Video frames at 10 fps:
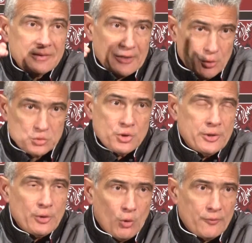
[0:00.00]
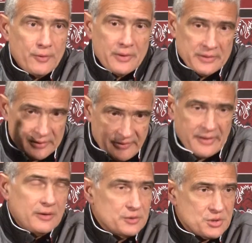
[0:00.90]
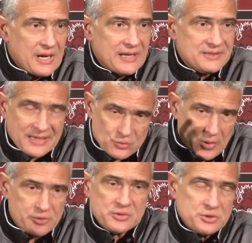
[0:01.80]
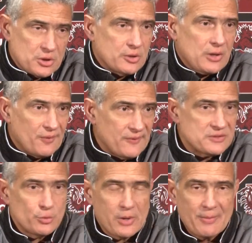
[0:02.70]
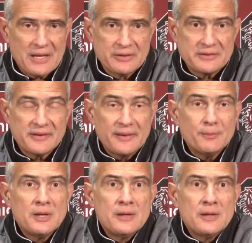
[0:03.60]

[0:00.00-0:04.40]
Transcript: They don't turn it over, and they take good shots. That's why they're such a good offensive rebounding team.